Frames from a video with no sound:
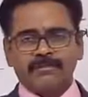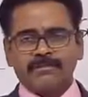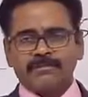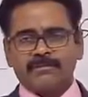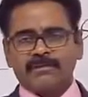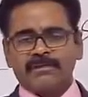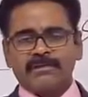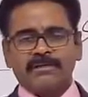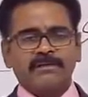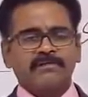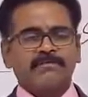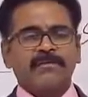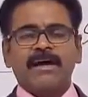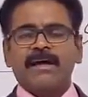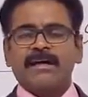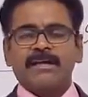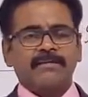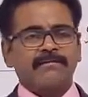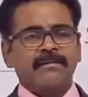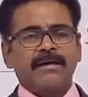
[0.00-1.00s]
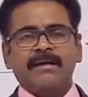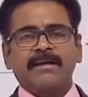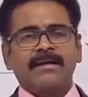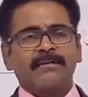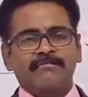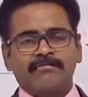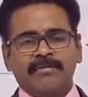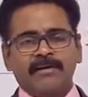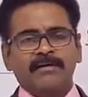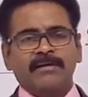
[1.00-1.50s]
So this is very, very
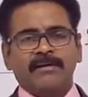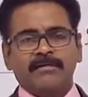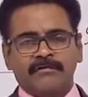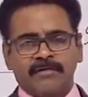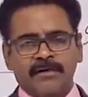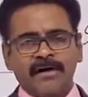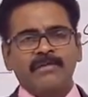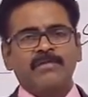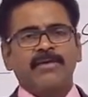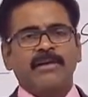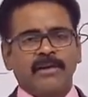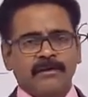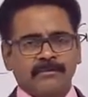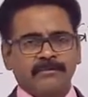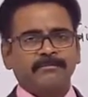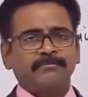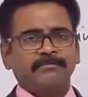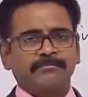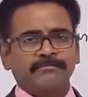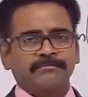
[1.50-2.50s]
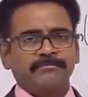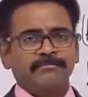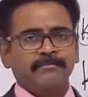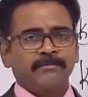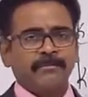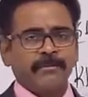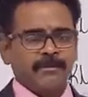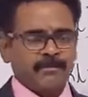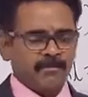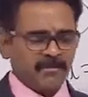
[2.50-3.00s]
important formula.
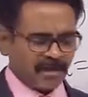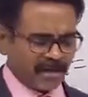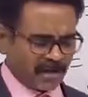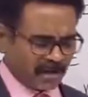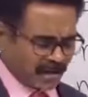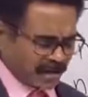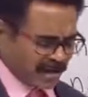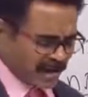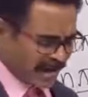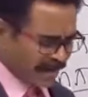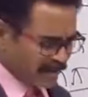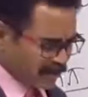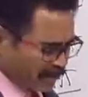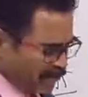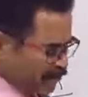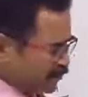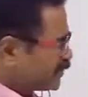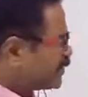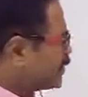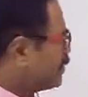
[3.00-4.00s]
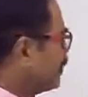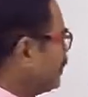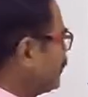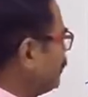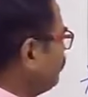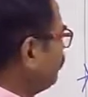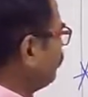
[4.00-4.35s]
Many GATE questions, man.